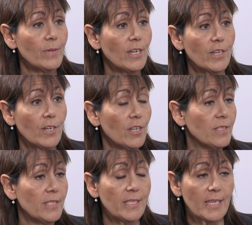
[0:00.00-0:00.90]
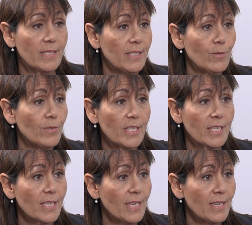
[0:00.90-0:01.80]
We are not yet
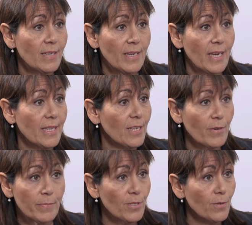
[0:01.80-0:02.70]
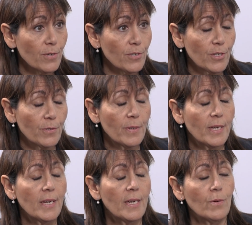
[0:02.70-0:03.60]
using any crypto or so.
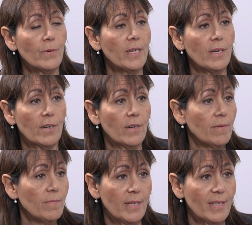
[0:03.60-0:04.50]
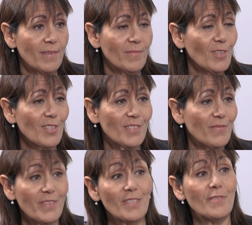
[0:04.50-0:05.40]
We are not
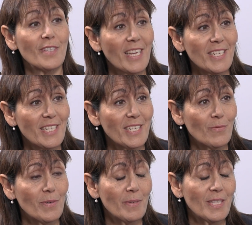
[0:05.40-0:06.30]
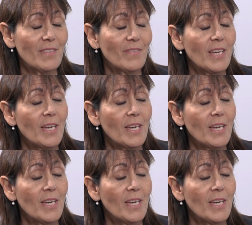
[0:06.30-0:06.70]
fit for that yet, we believe.